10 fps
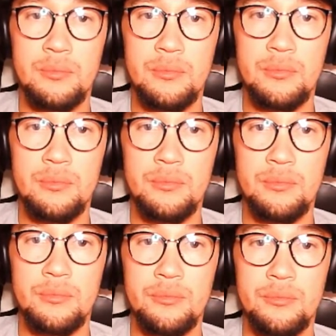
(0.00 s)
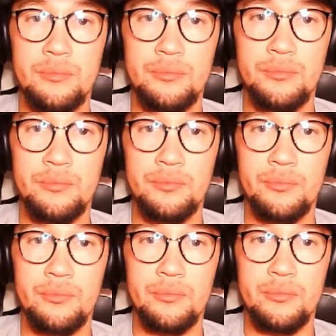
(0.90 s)

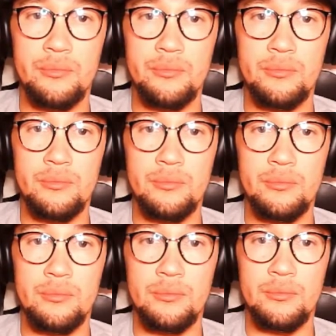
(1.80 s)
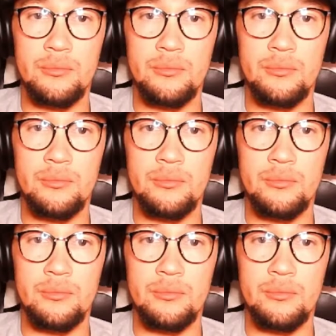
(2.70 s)
No words are spoken by the person on screen.